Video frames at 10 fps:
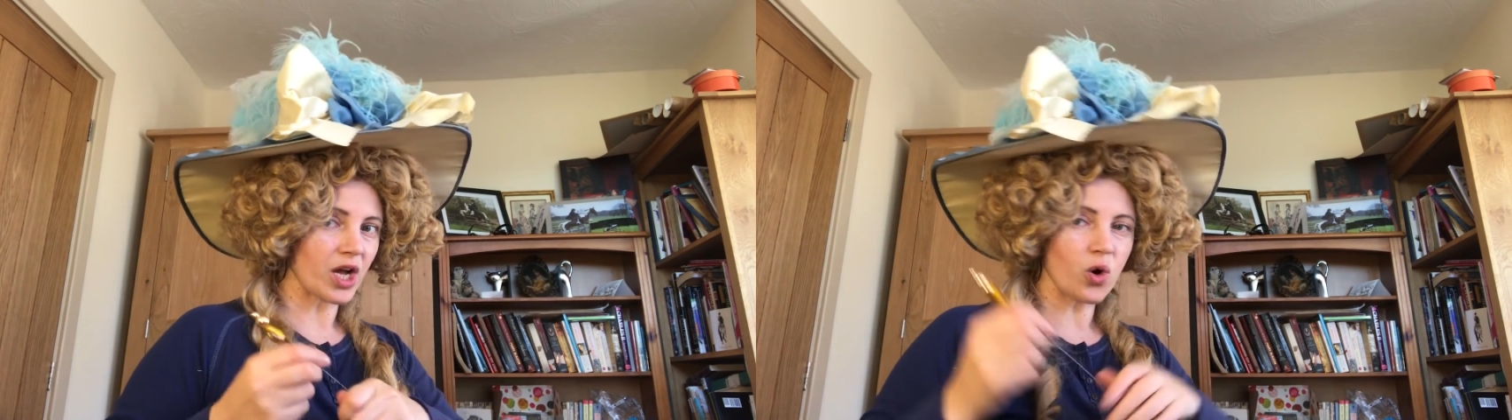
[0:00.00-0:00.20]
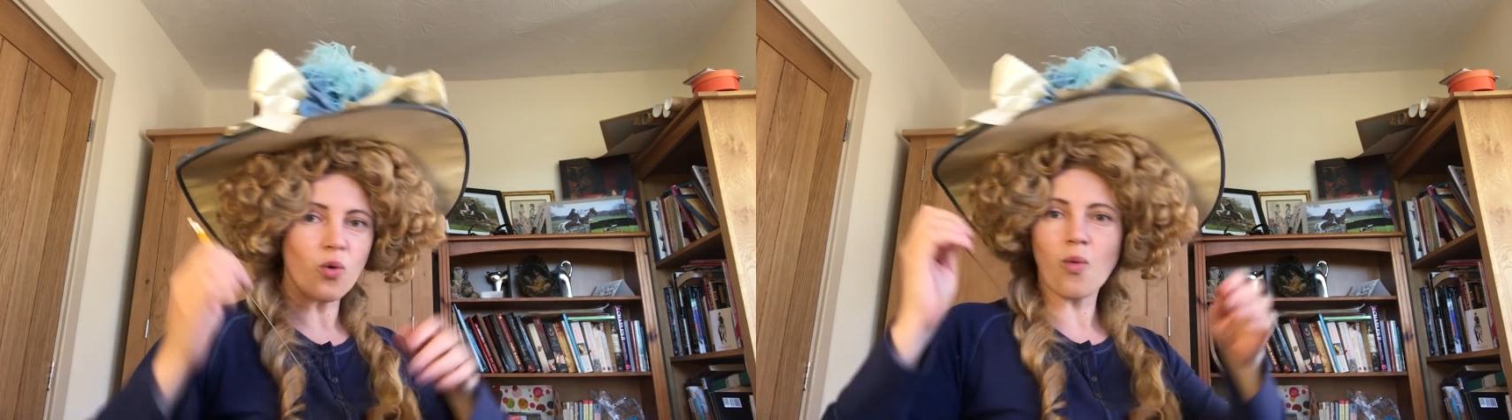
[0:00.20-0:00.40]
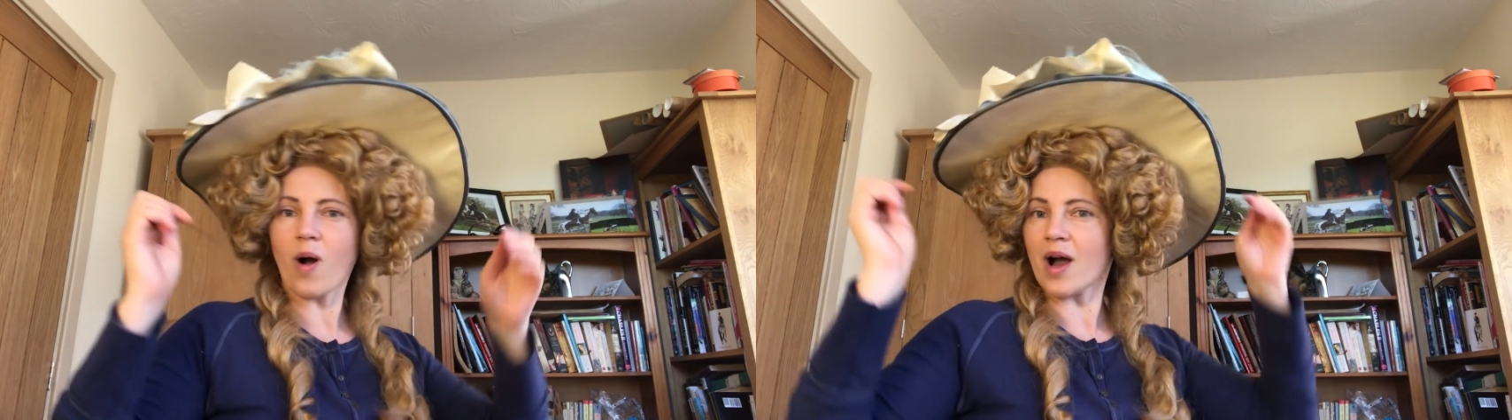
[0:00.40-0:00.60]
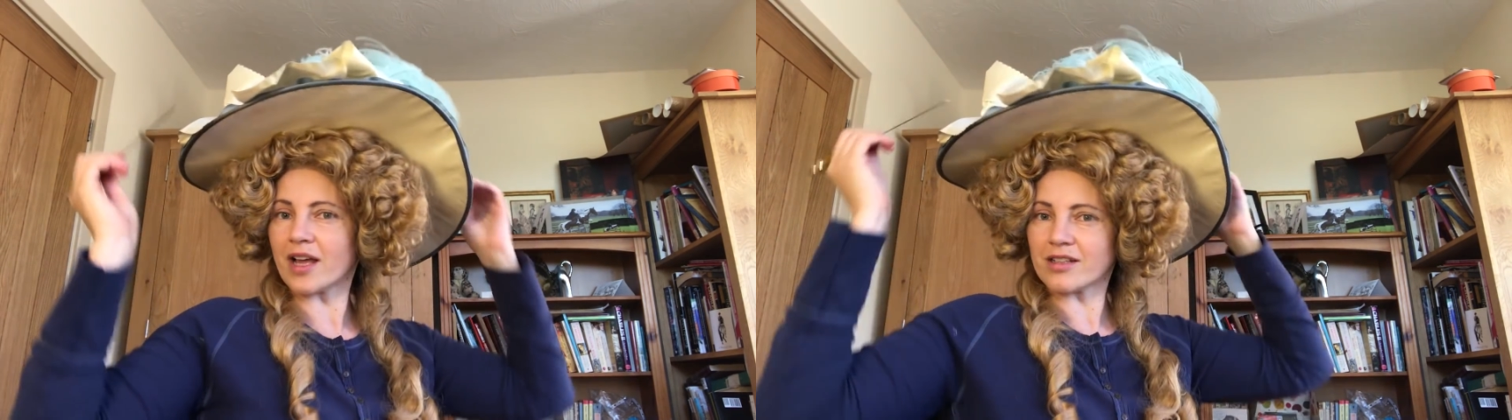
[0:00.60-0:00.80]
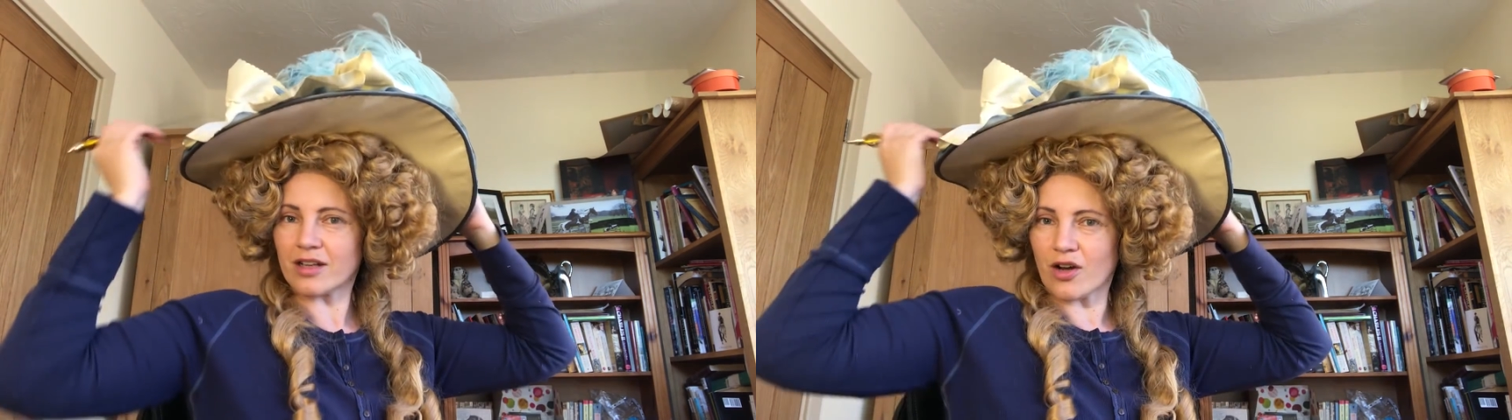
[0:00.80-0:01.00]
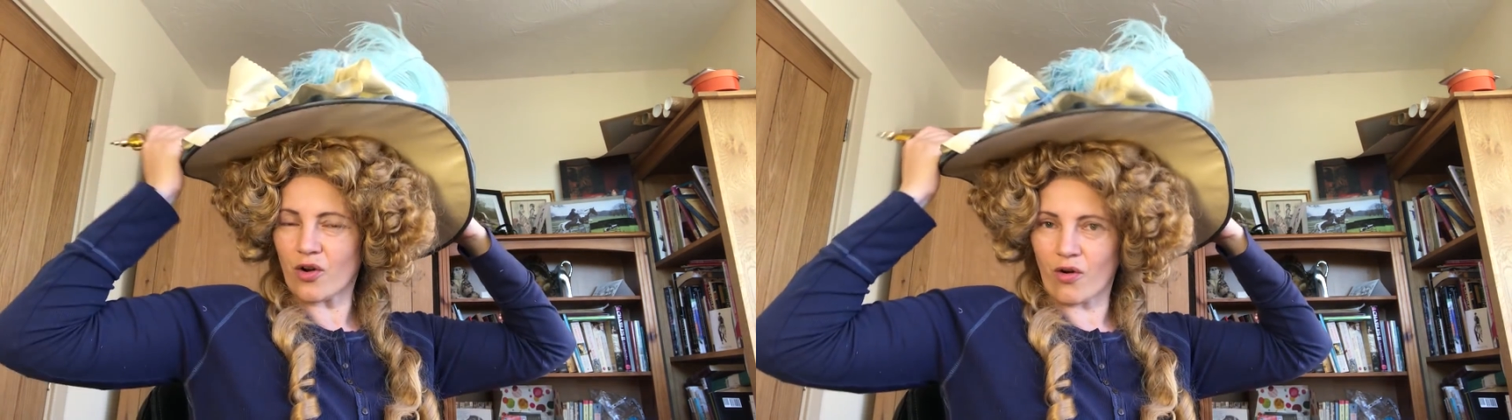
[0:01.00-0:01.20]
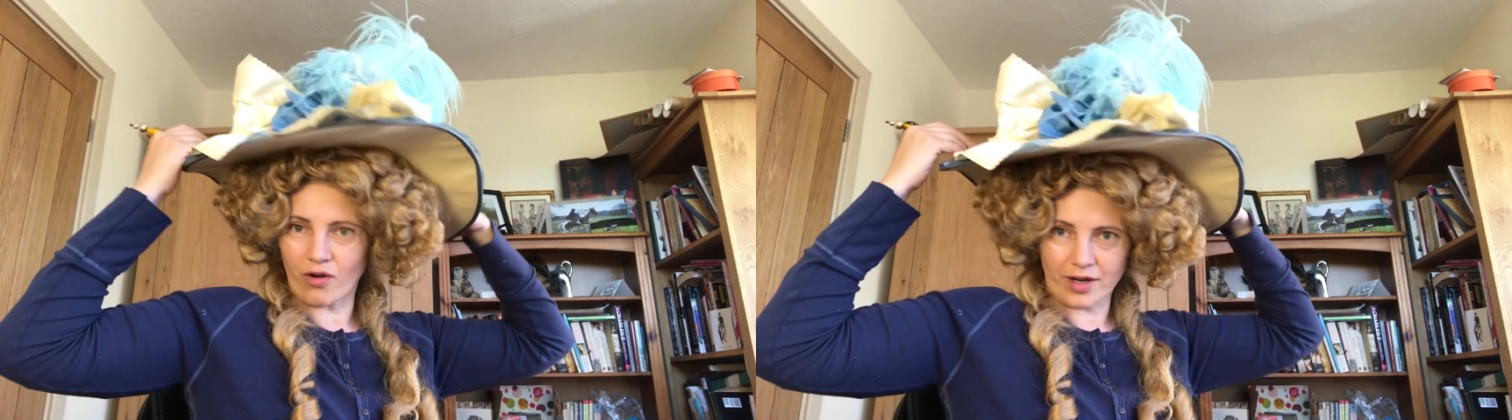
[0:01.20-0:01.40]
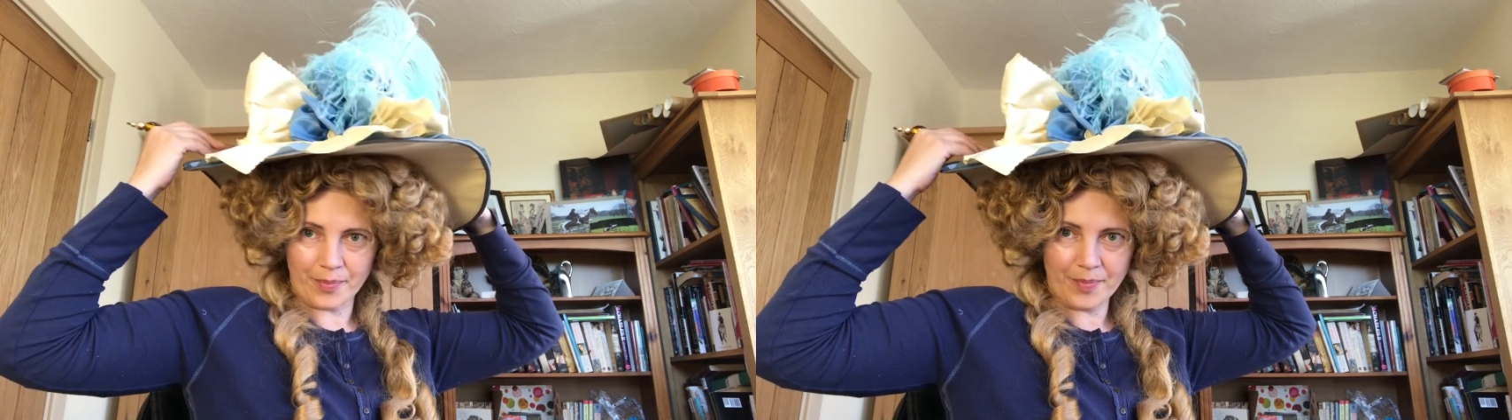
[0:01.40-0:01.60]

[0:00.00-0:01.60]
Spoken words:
quite a long